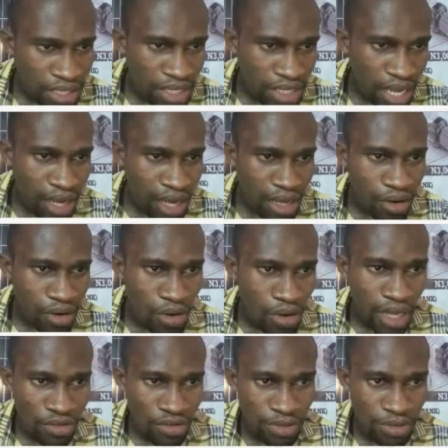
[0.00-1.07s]
Corner
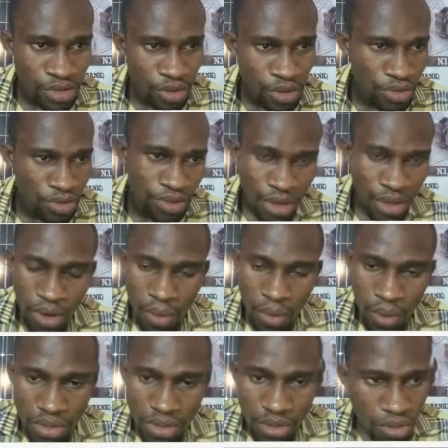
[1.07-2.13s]
trim, sorry. What does
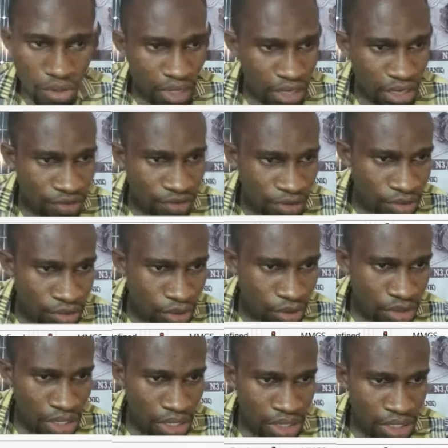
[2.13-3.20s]
corner trim does is
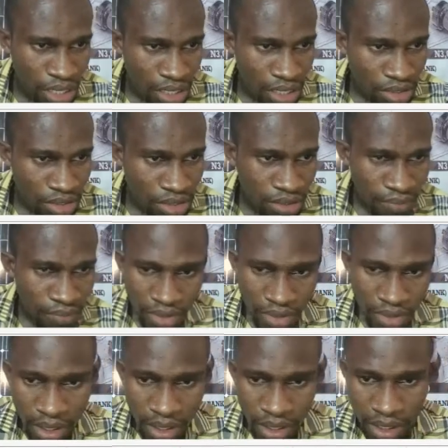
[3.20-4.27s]
that
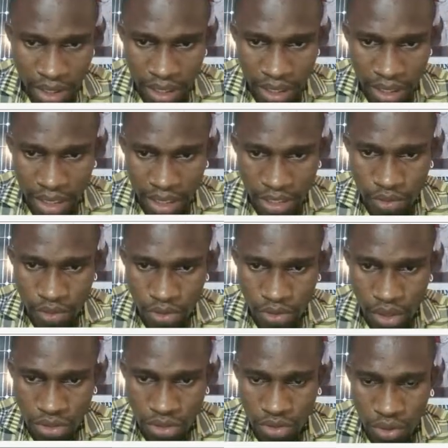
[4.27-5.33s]
it will just
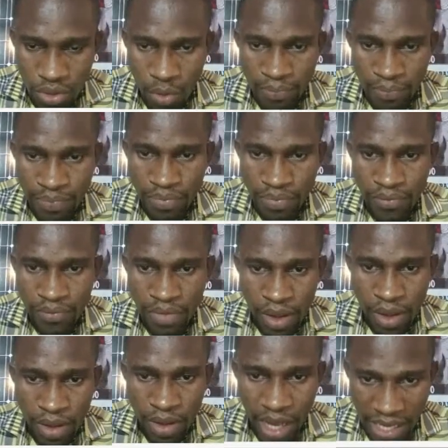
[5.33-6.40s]
go.
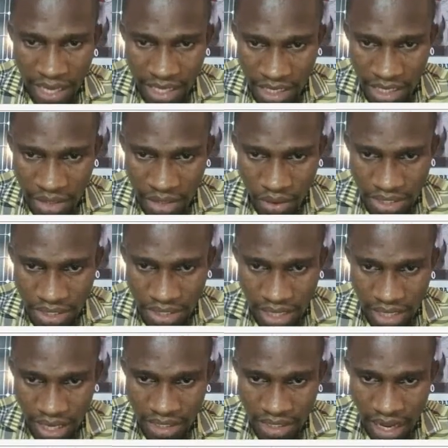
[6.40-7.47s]
I click on this line,
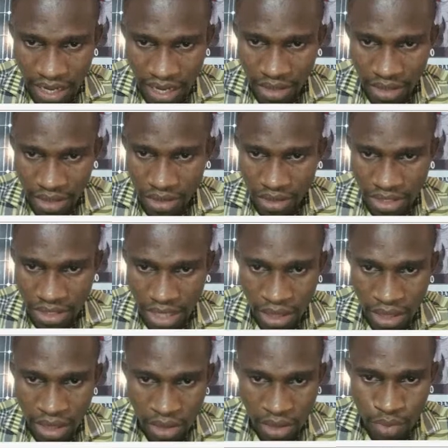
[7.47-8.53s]

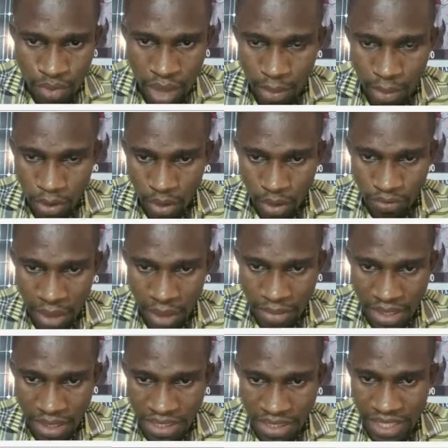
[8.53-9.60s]
where both of them meet,
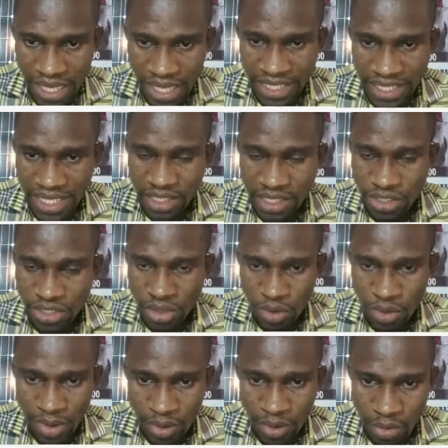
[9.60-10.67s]
the extension will be
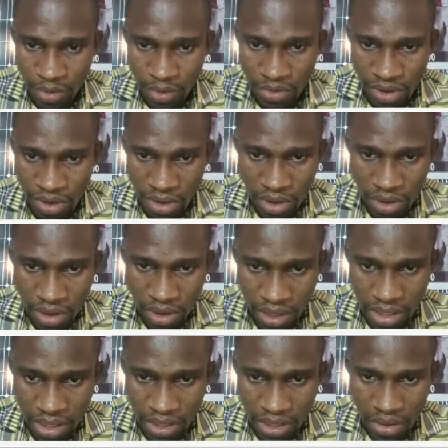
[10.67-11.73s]
removed. Click
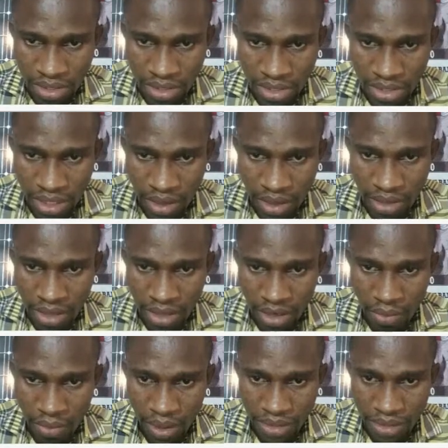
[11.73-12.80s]
on this line, line 1,
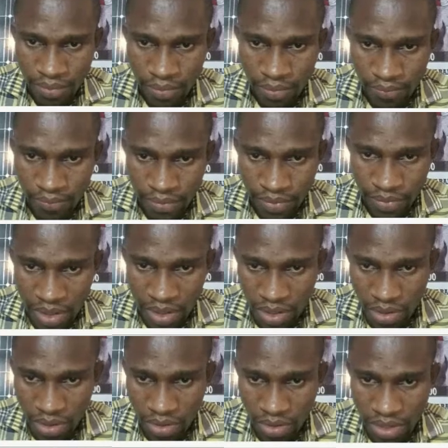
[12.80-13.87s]
click on
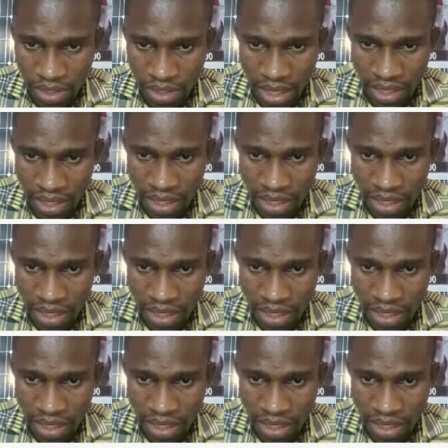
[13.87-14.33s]
this line, line 2.